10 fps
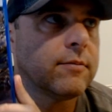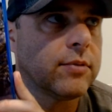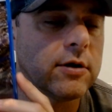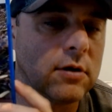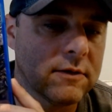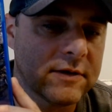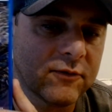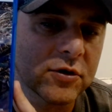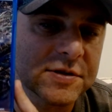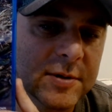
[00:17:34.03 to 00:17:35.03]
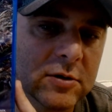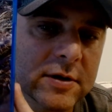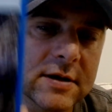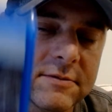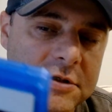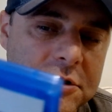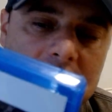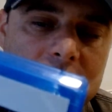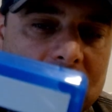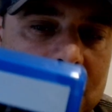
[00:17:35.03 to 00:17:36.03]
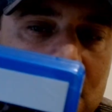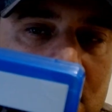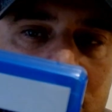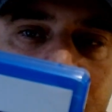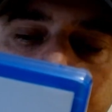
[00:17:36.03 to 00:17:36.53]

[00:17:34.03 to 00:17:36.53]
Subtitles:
play all of it. Forspoken, it was cheap. I got it.